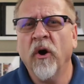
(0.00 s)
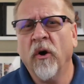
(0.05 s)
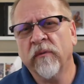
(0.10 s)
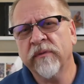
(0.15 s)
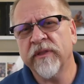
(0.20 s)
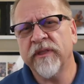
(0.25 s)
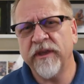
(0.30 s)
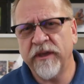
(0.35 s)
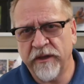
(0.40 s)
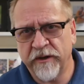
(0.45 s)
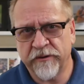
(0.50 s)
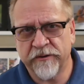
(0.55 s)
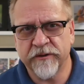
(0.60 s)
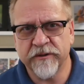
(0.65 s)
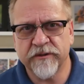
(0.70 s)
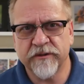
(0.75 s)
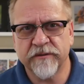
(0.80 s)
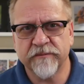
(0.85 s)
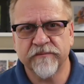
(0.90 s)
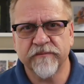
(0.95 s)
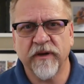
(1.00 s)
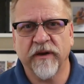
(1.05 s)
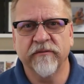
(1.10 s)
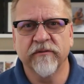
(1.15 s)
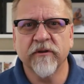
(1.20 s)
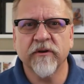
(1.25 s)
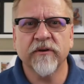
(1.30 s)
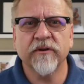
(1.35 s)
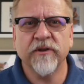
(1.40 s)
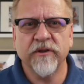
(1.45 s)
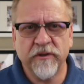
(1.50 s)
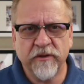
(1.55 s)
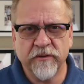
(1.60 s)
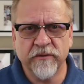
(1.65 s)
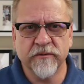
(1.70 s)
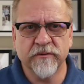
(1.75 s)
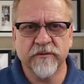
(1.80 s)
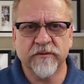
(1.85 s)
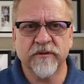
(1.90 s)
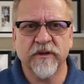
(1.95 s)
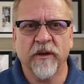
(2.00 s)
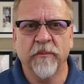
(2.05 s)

Over the years, I've learned to use